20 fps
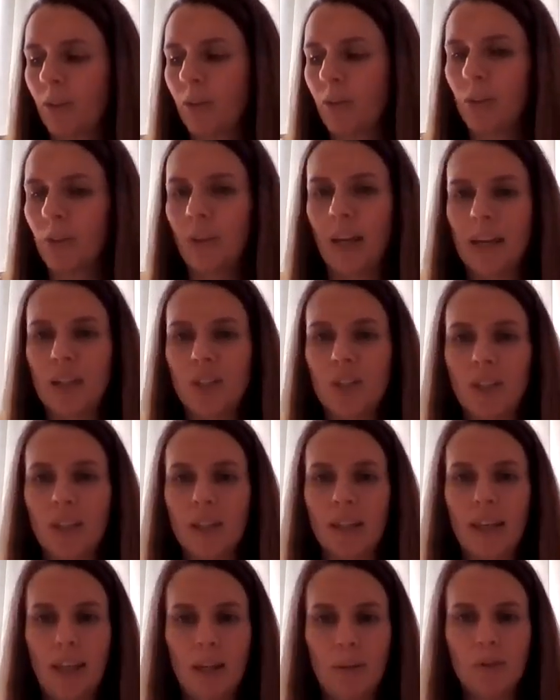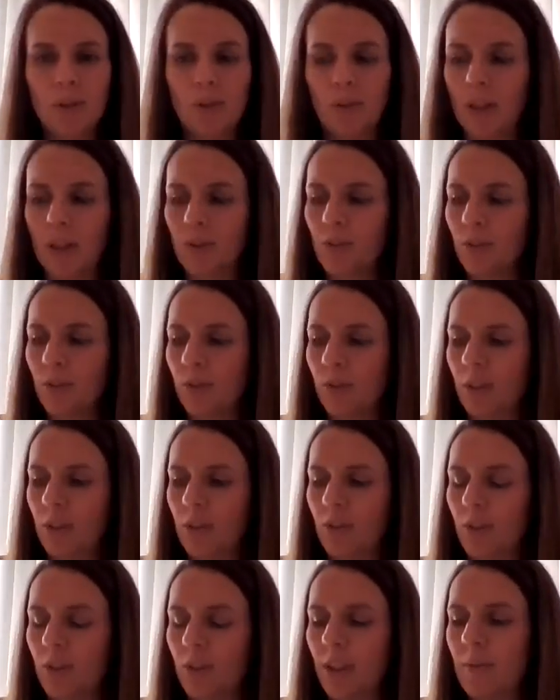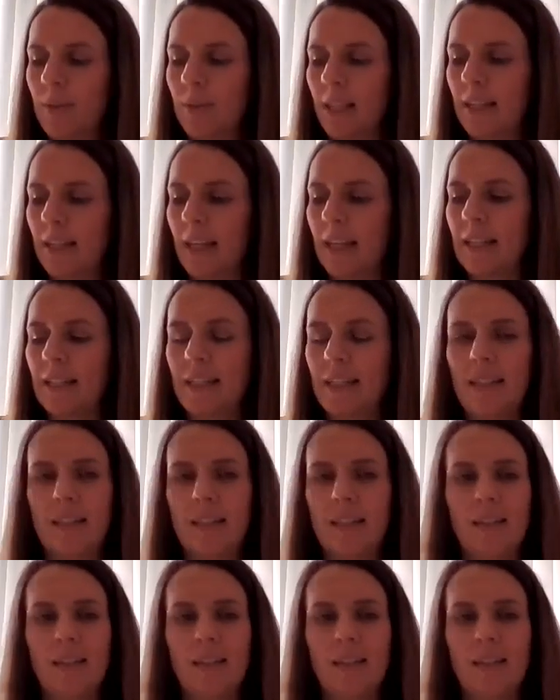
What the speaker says: Google actually came to our school in 2019